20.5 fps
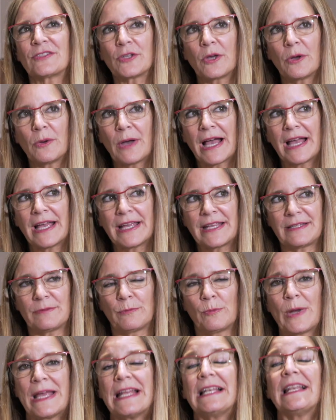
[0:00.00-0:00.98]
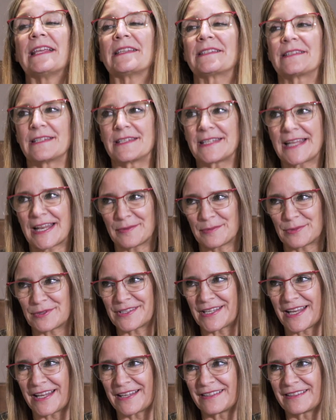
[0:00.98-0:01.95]
So way less than
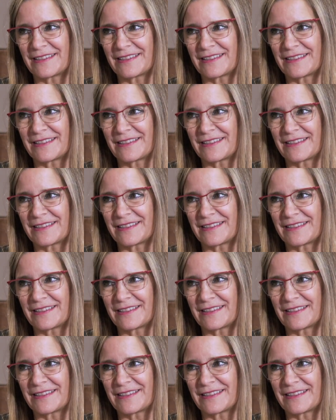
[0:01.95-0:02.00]
10%.